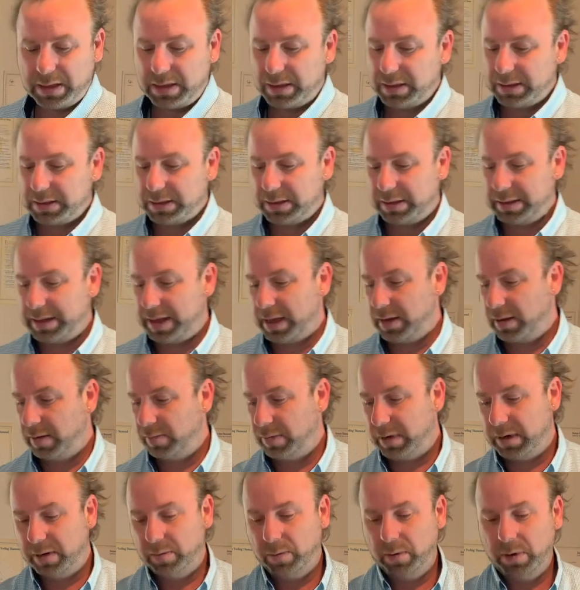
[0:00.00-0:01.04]
So now I
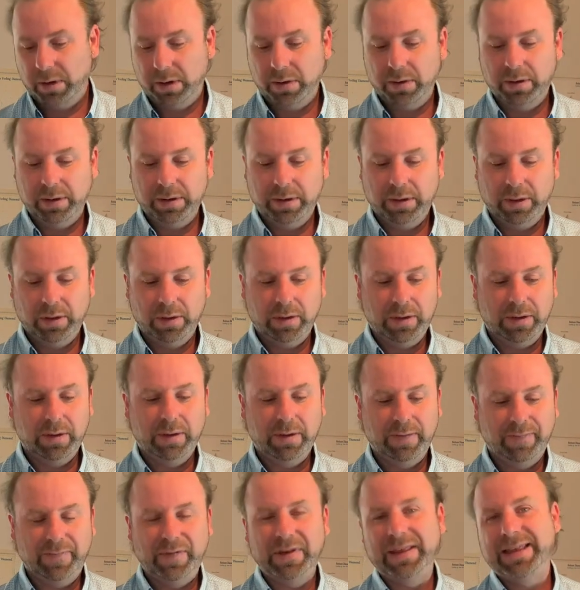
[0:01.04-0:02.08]
want to work on her
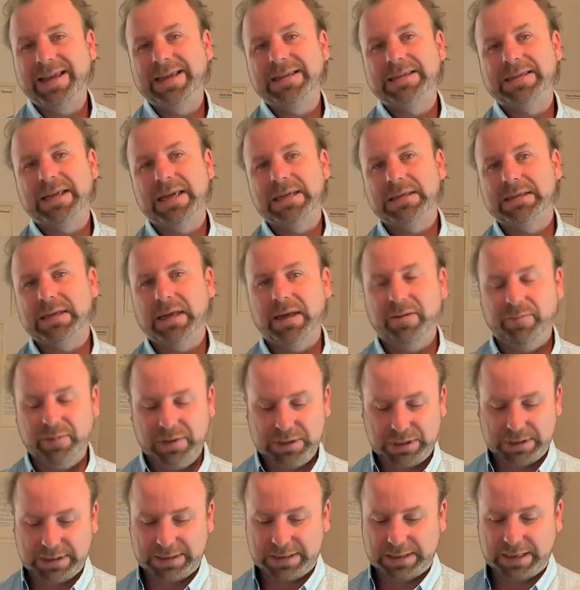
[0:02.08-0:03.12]
feeling center,
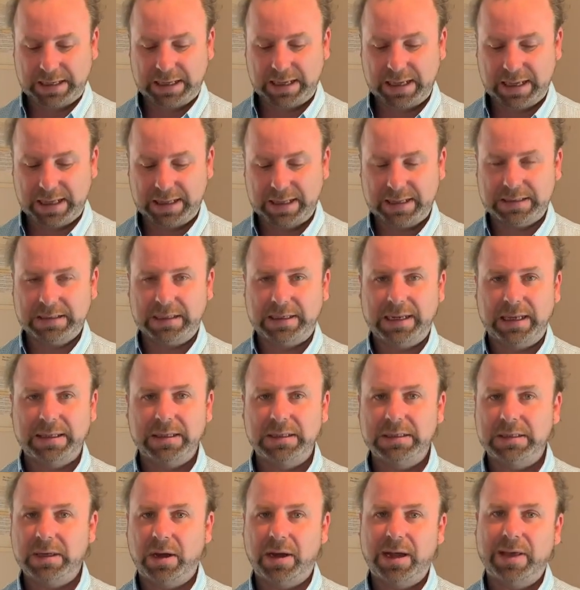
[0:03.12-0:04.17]
which is here. That's another
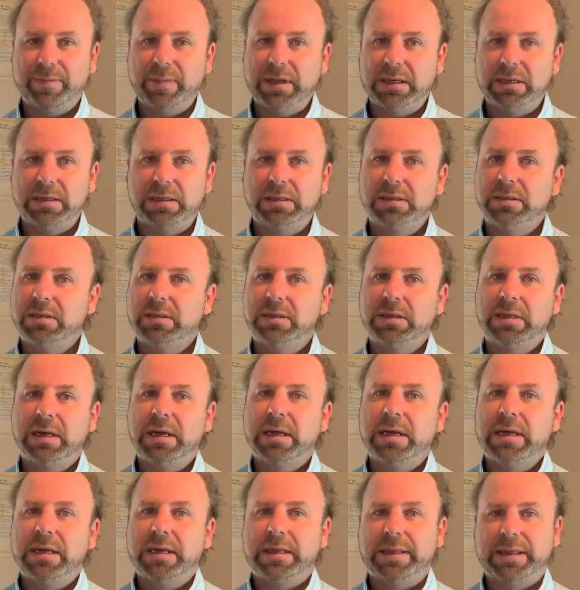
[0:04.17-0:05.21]
diamond,
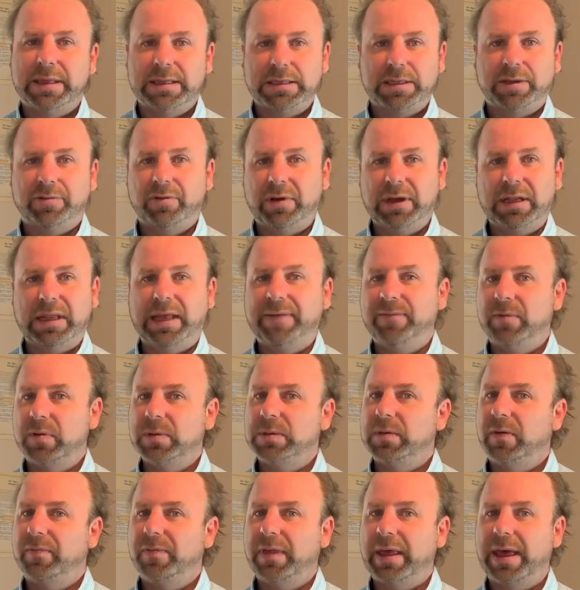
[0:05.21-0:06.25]
and there's 3
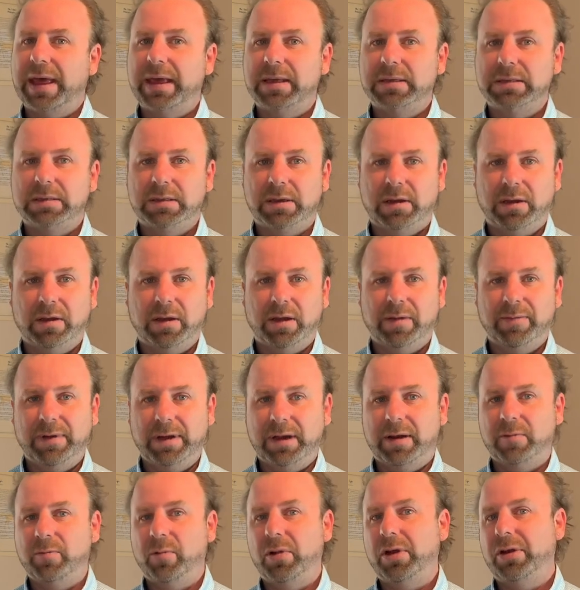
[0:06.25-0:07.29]
levels of that, so I'm
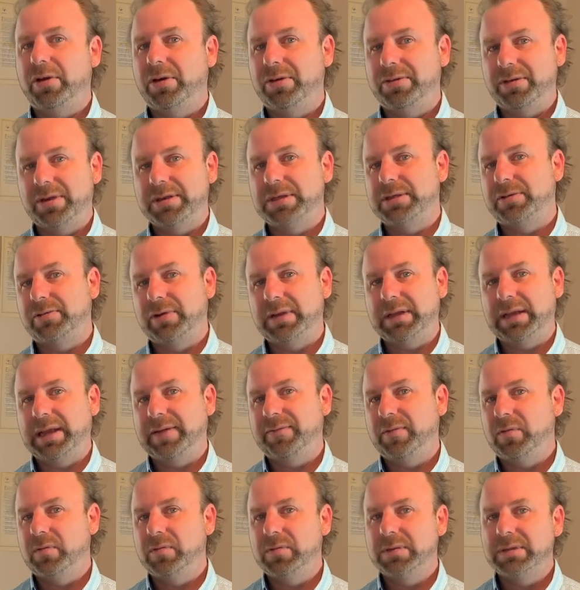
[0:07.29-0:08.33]
going to work on those 3
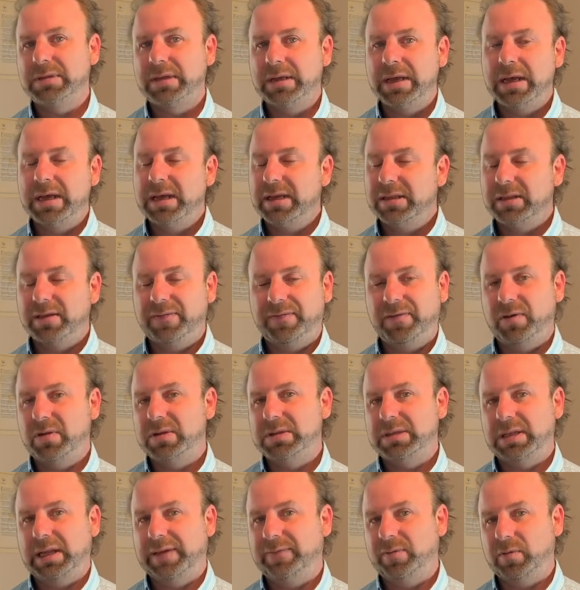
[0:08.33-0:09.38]
levels. The
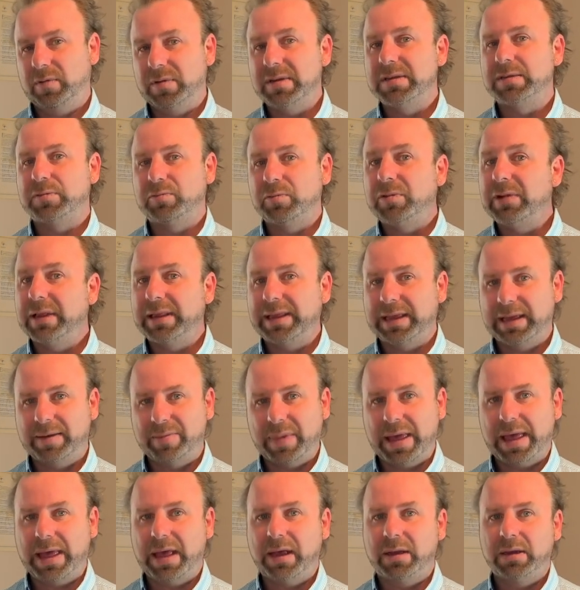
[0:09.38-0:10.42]
first level is really
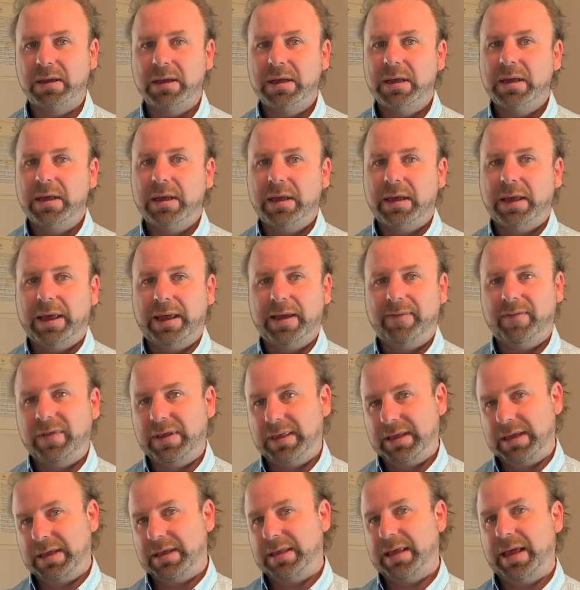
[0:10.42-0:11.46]
about
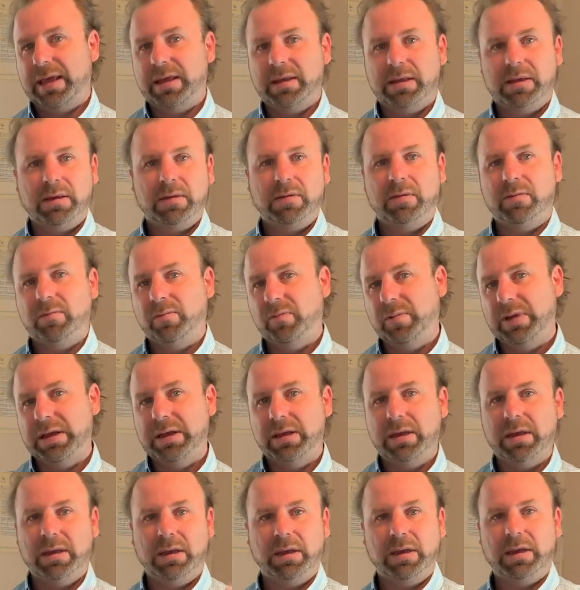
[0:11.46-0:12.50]
everything that
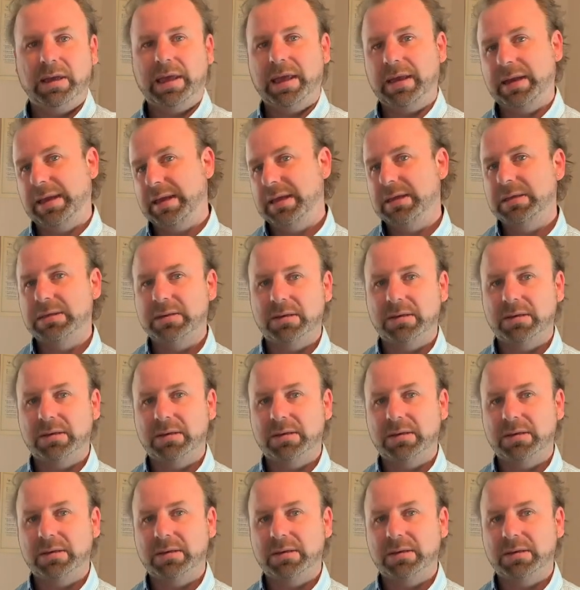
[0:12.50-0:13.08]
we get into